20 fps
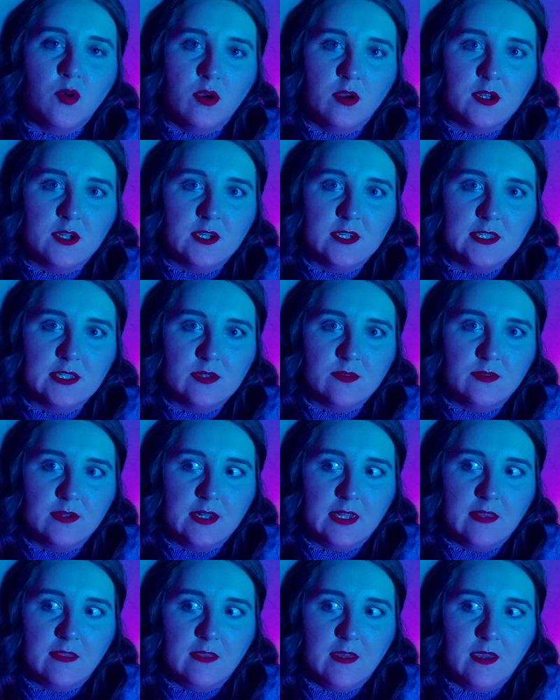progress on
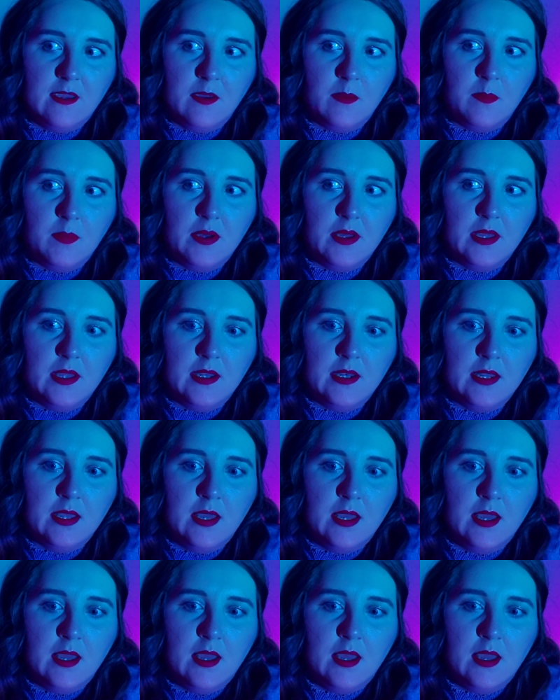anything, but
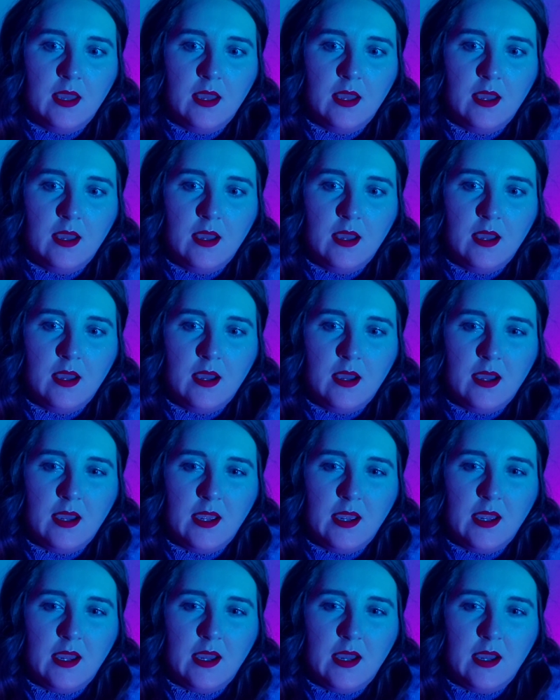
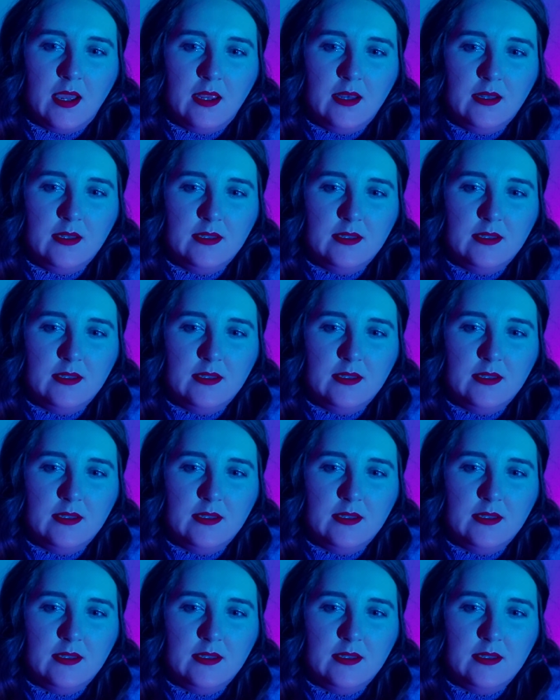I